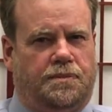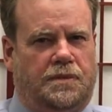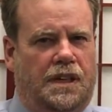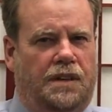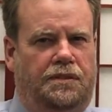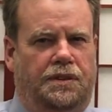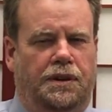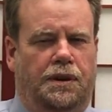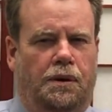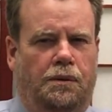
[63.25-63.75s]

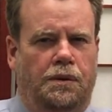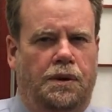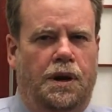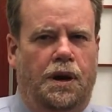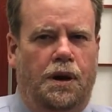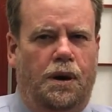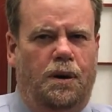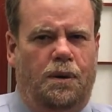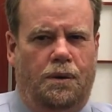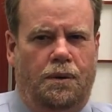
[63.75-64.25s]
if you don't
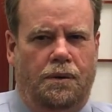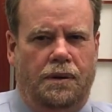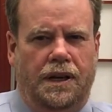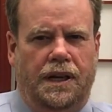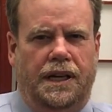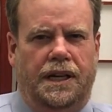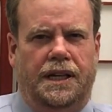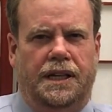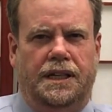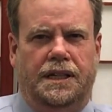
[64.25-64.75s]
know,
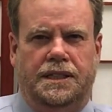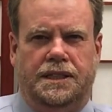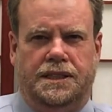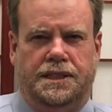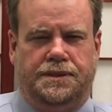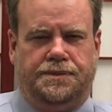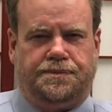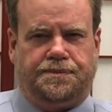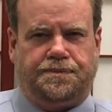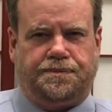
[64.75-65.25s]

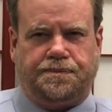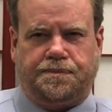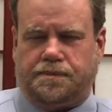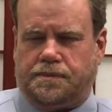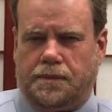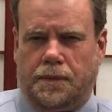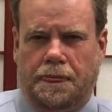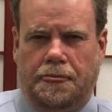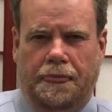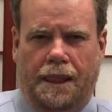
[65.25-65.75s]
is
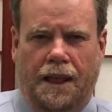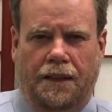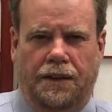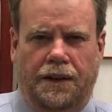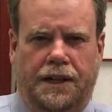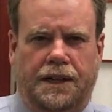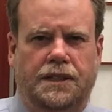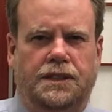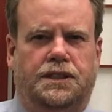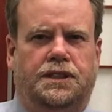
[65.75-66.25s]
the
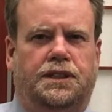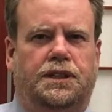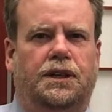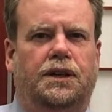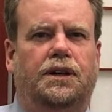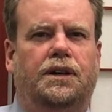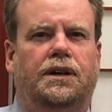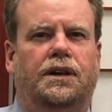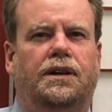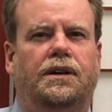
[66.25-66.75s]

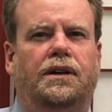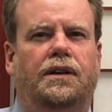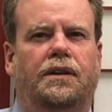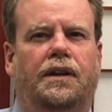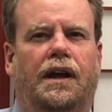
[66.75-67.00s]
concern